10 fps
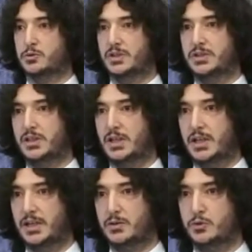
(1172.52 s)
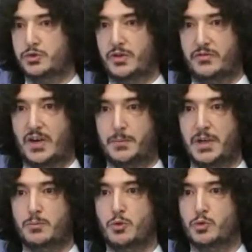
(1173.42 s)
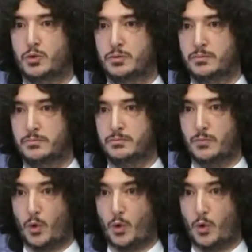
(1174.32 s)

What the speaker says: a bribe through the perception of good deeds.